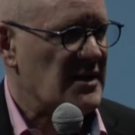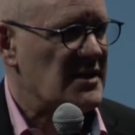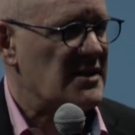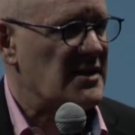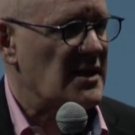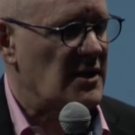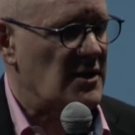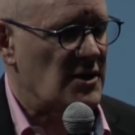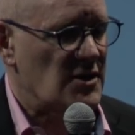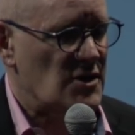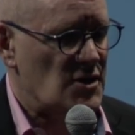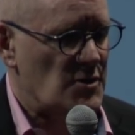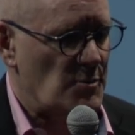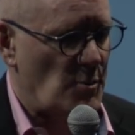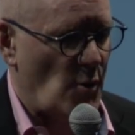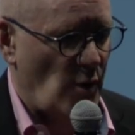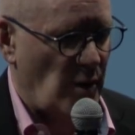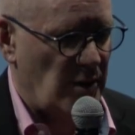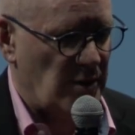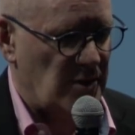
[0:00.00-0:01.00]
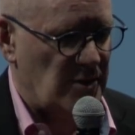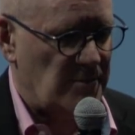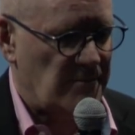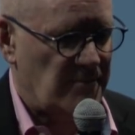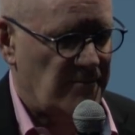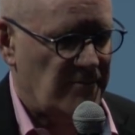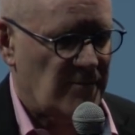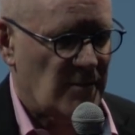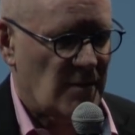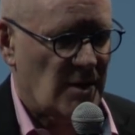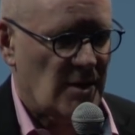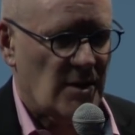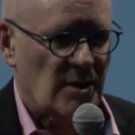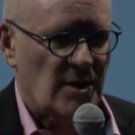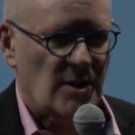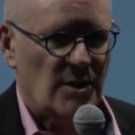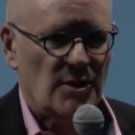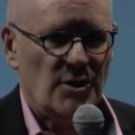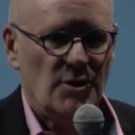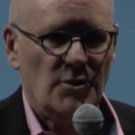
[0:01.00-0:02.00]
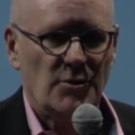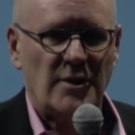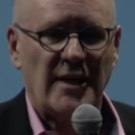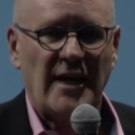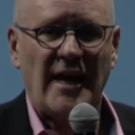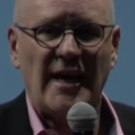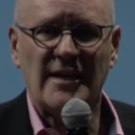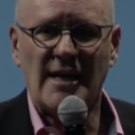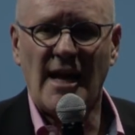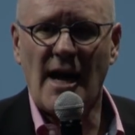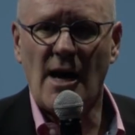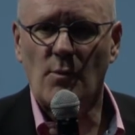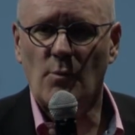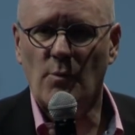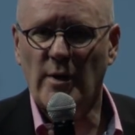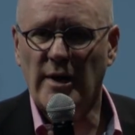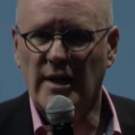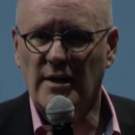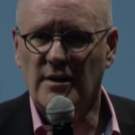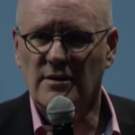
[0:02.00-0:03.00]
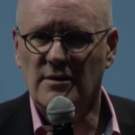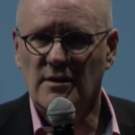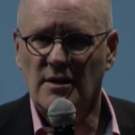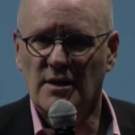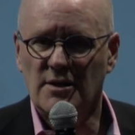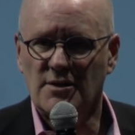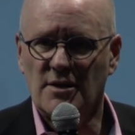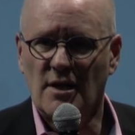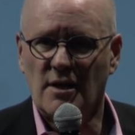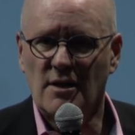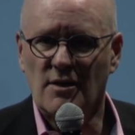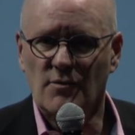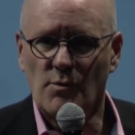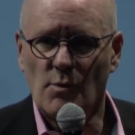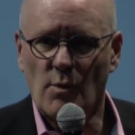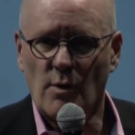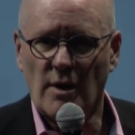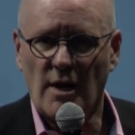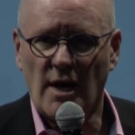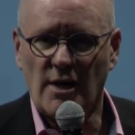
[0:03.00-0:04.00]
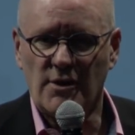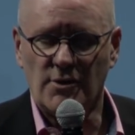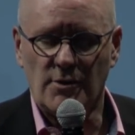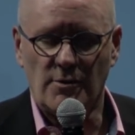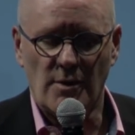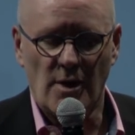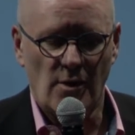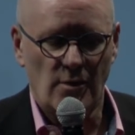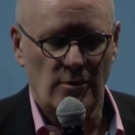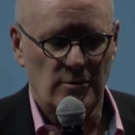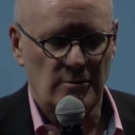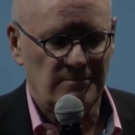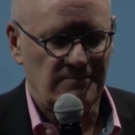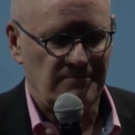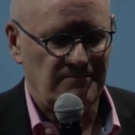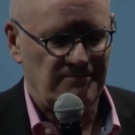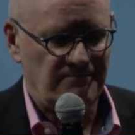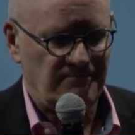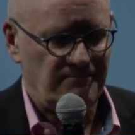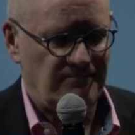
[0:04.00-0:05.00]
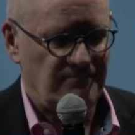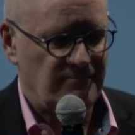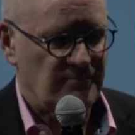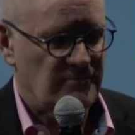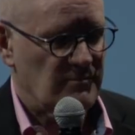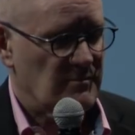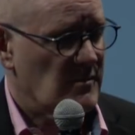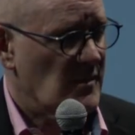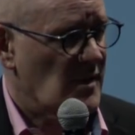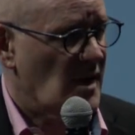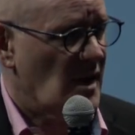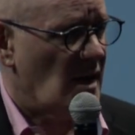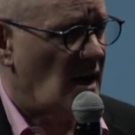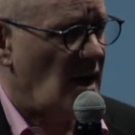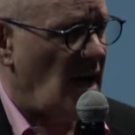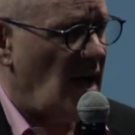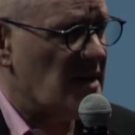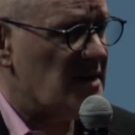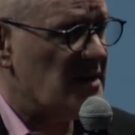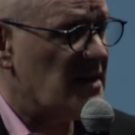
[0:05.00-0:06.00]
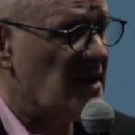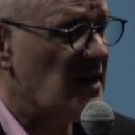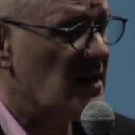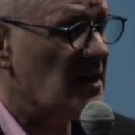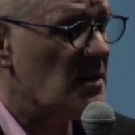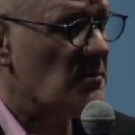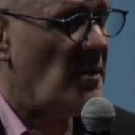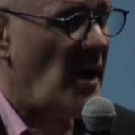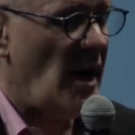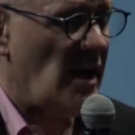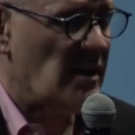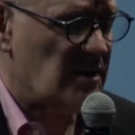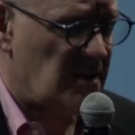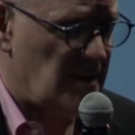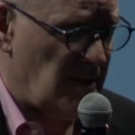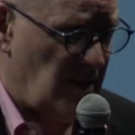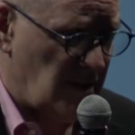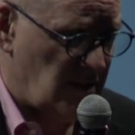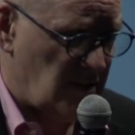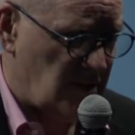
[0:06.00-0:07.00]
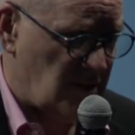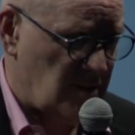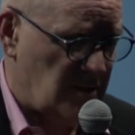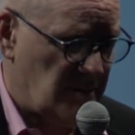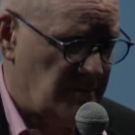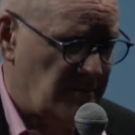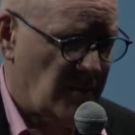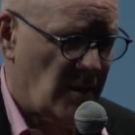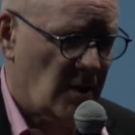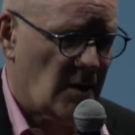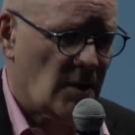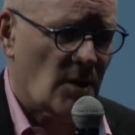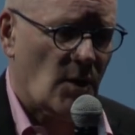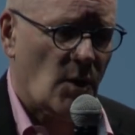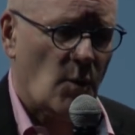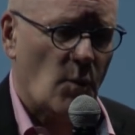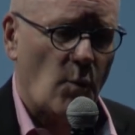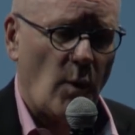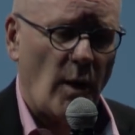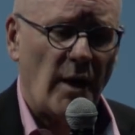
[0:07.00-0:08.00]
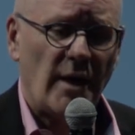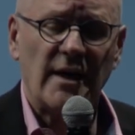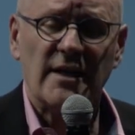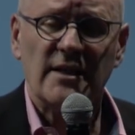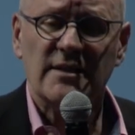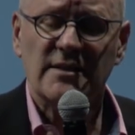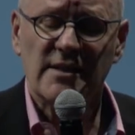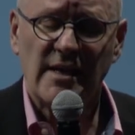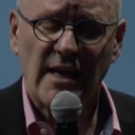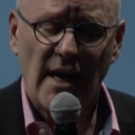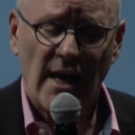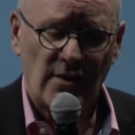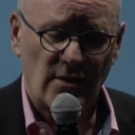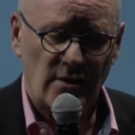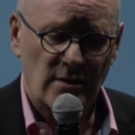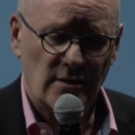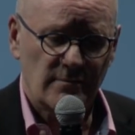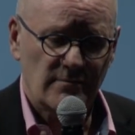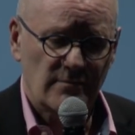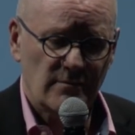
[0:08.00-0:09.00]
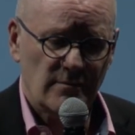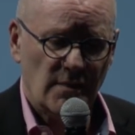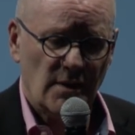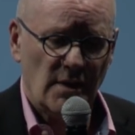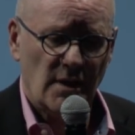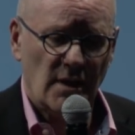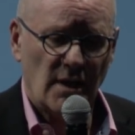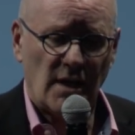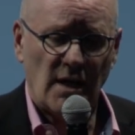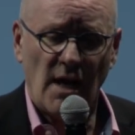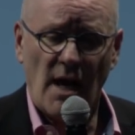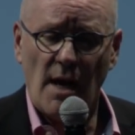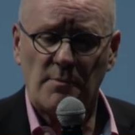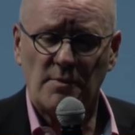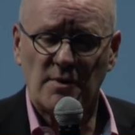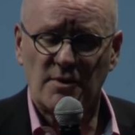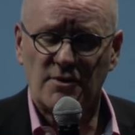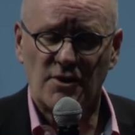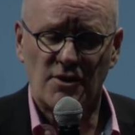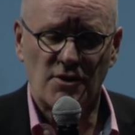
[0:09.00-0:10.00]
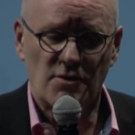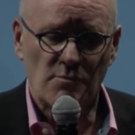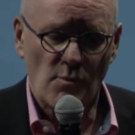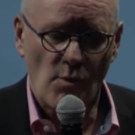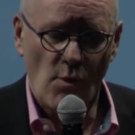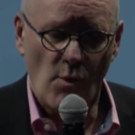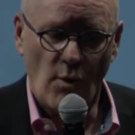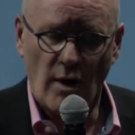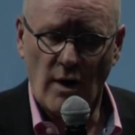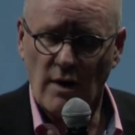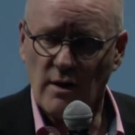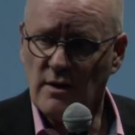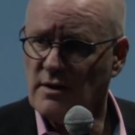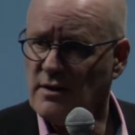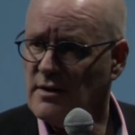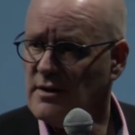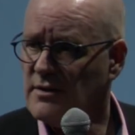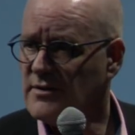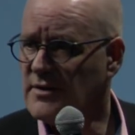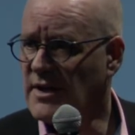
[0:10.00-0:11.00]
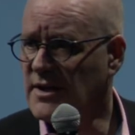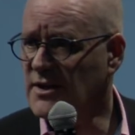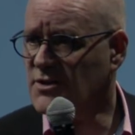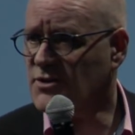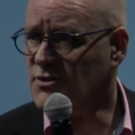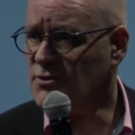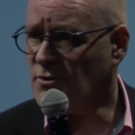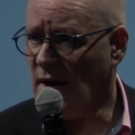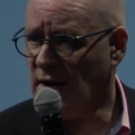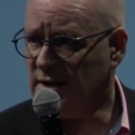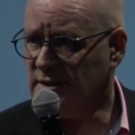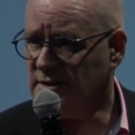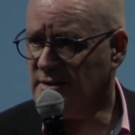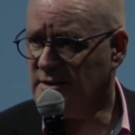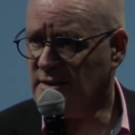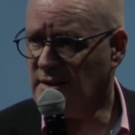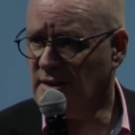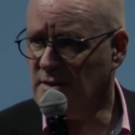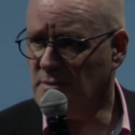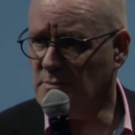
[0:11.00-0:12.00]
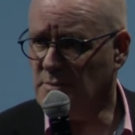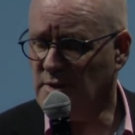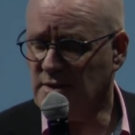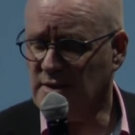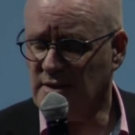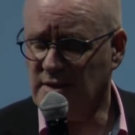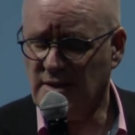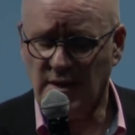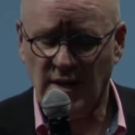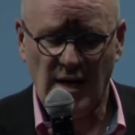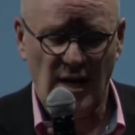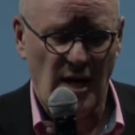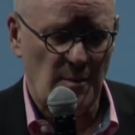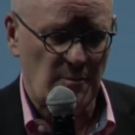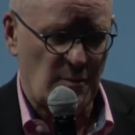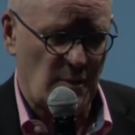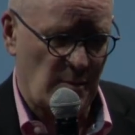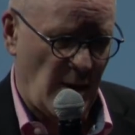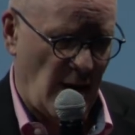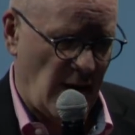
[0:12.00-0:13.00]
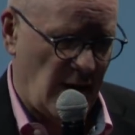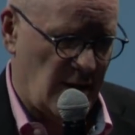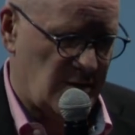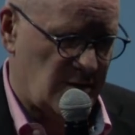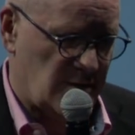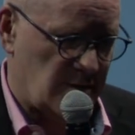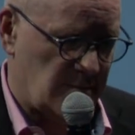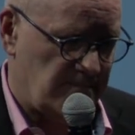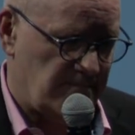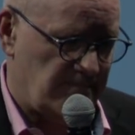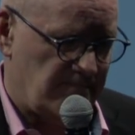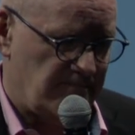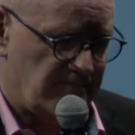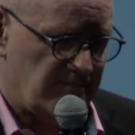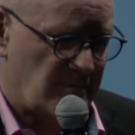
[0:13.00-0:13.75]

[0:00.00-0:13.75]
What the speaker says: I see it in sport. You cannot win a tug of war on your own. I see it in politics. Working together accomplishes more than a strident inability to compromise.